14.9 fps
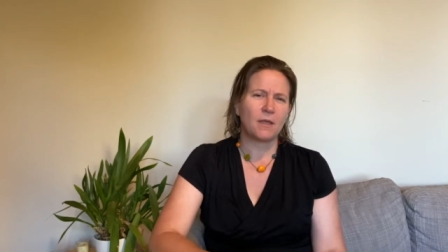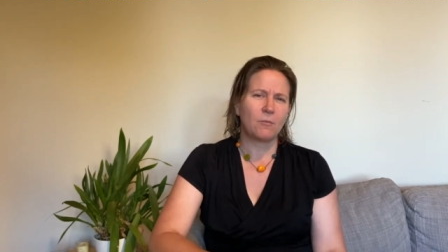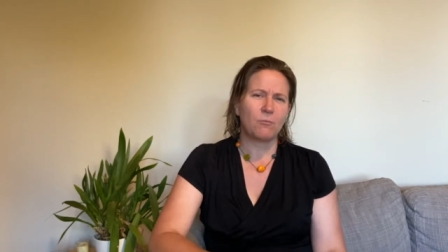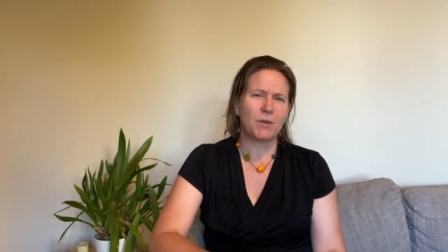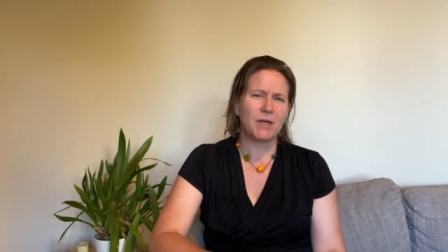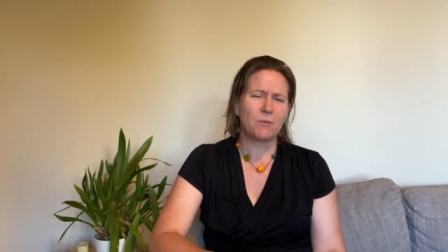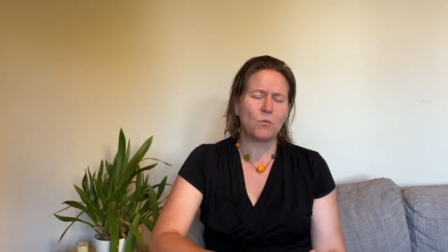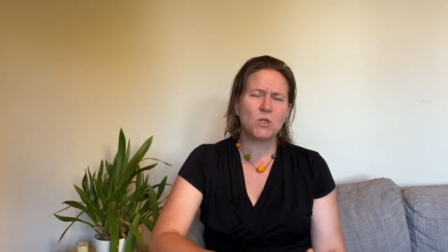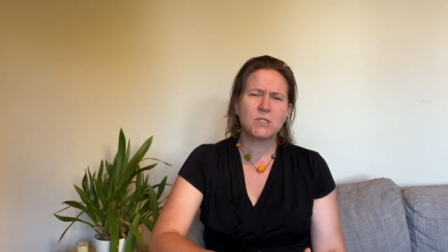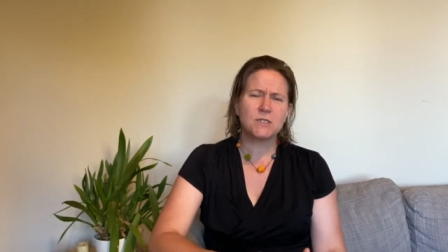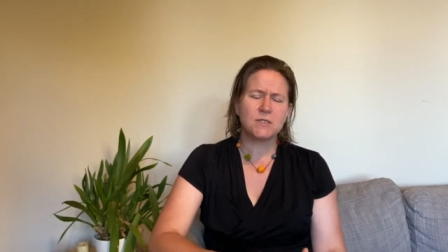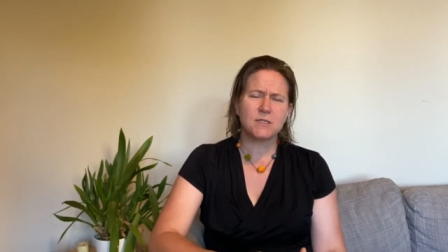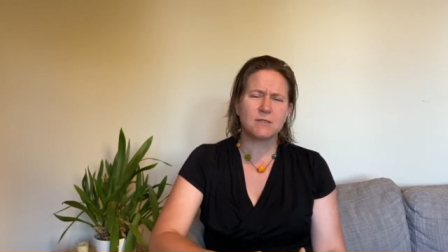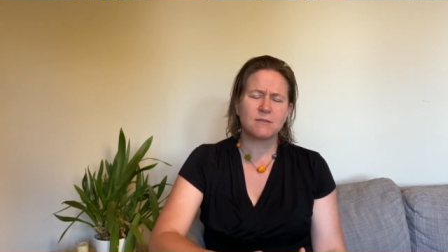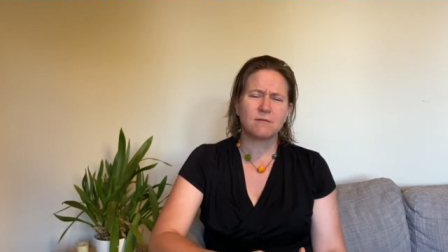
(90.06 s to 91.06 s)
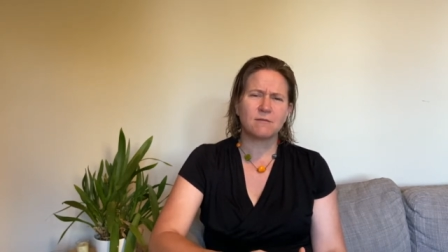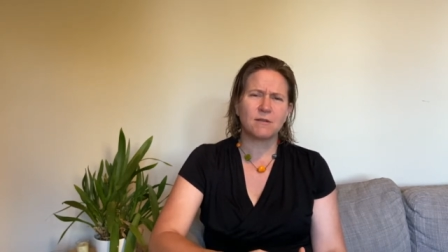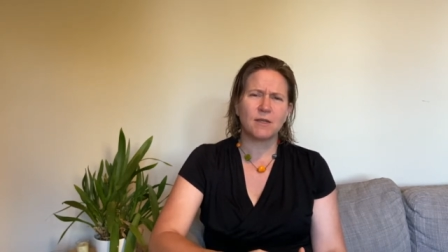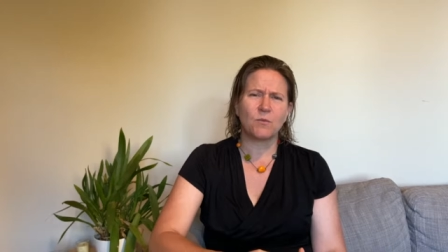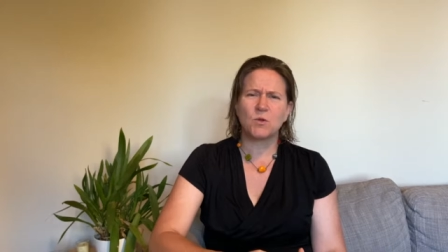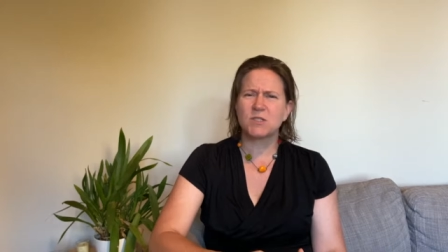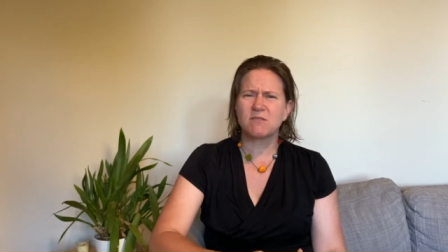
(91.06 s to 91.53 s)
But it
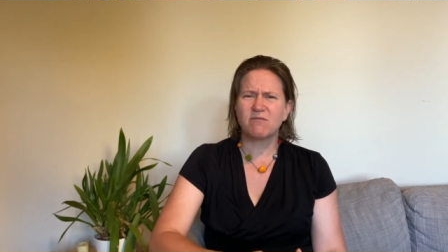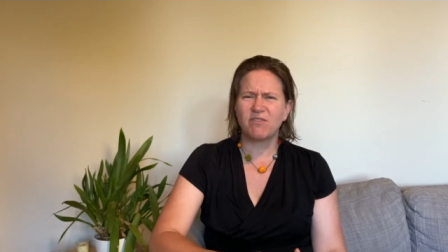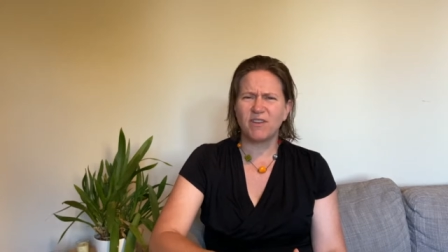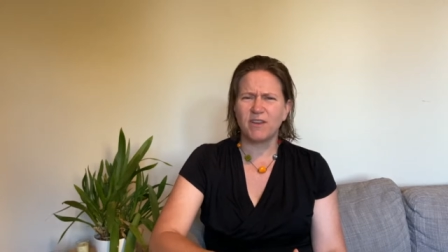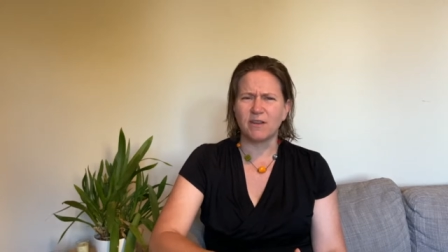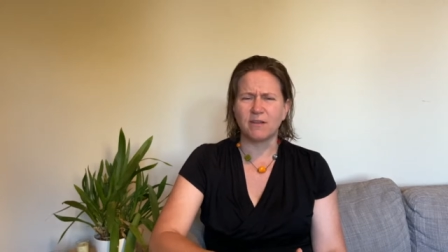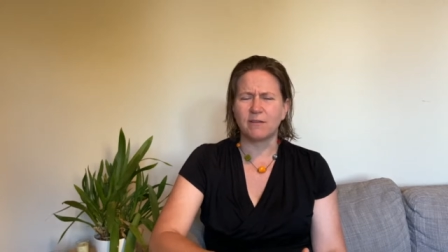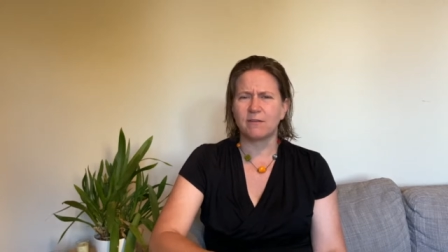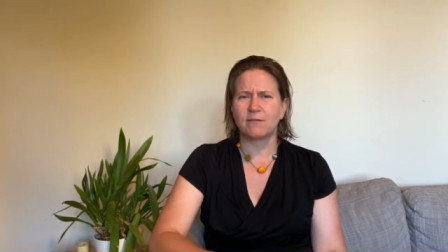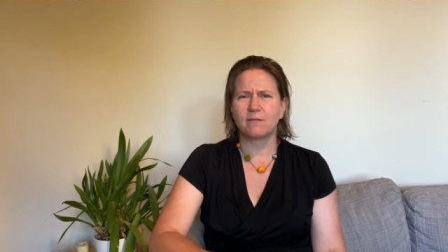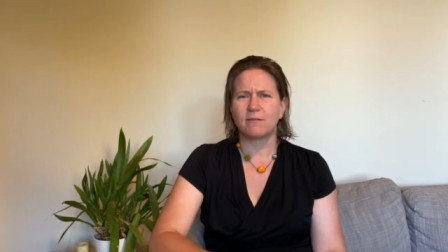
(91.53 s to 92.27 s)
wasn't fun.